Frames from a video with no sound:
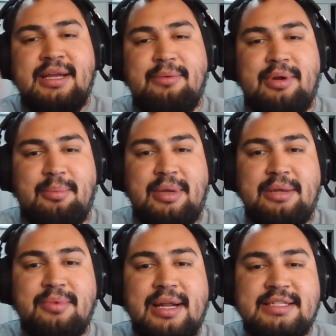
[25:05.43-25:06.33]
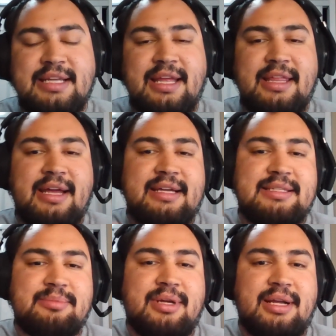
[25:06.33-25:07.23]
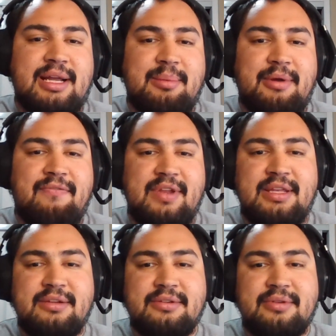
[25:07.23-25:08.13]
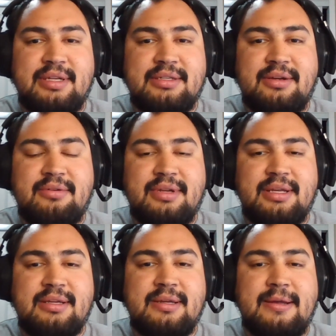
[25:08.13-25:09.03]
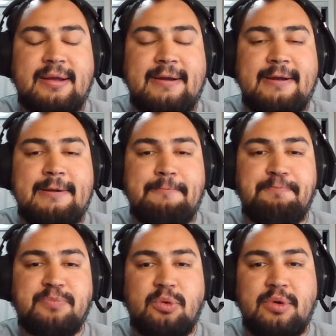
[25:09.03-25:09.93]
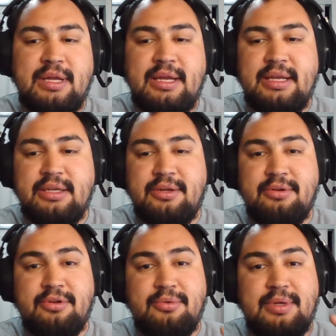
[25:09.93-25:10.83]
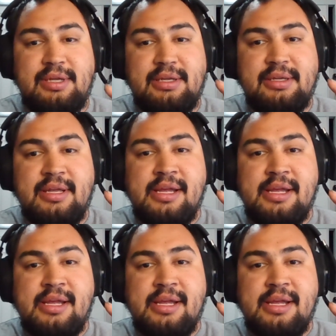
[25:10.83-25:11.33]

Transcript: What I mean when I say that is I'm talking about video transcoding um, when you're doing